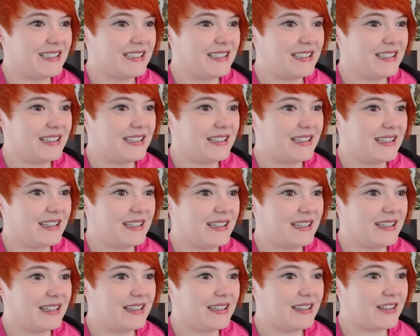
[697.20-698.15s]

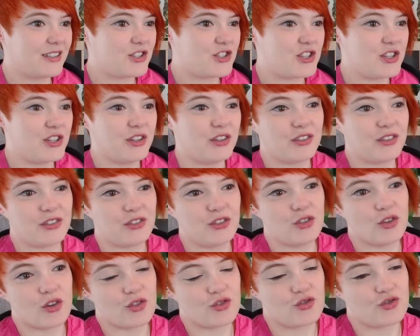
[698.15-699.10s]
Yeah, she's
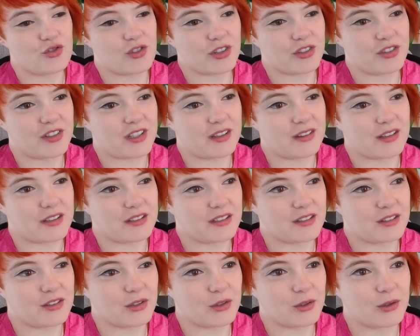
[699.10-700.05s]
not trusting this
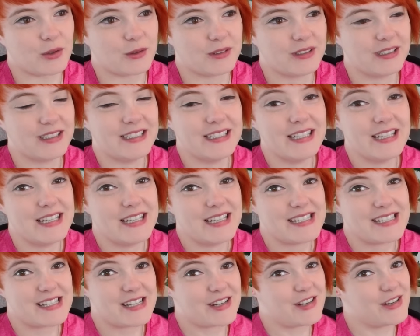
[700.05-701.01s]
at all.
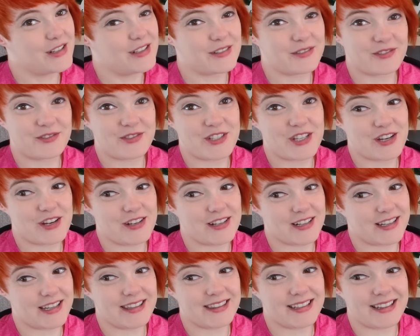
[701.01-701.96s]
She could
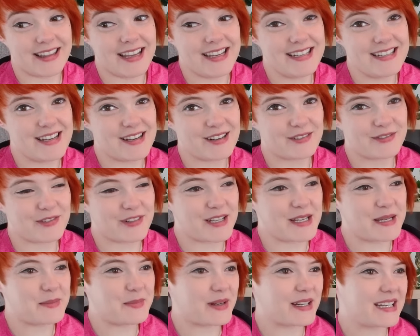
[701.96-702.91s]
have cut the line there for
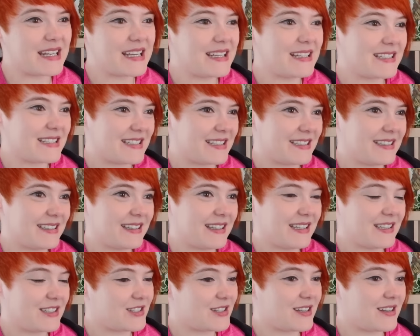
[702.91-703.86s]
you, buddy. Just
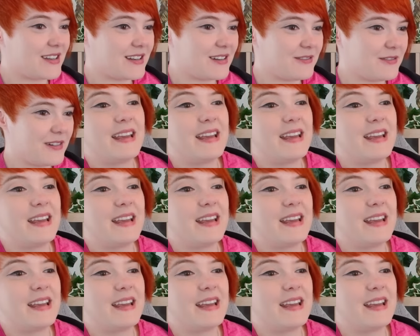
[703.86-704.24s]
like she could have.